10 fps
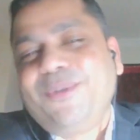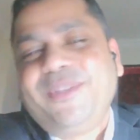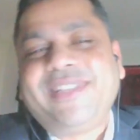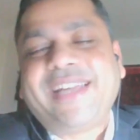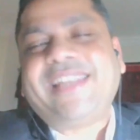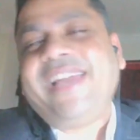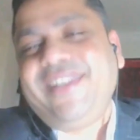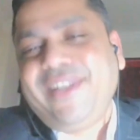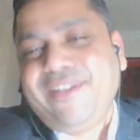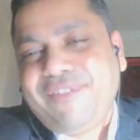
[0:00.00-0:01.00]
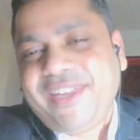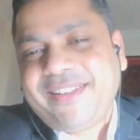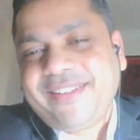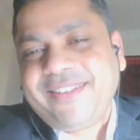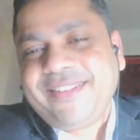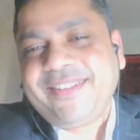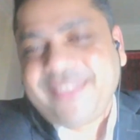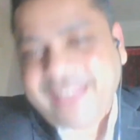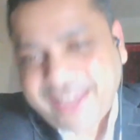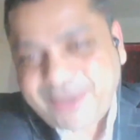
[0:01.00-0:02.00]
this exciting evening.
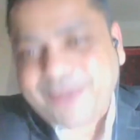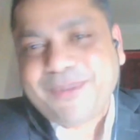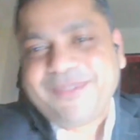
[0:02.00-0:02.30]
Thank you.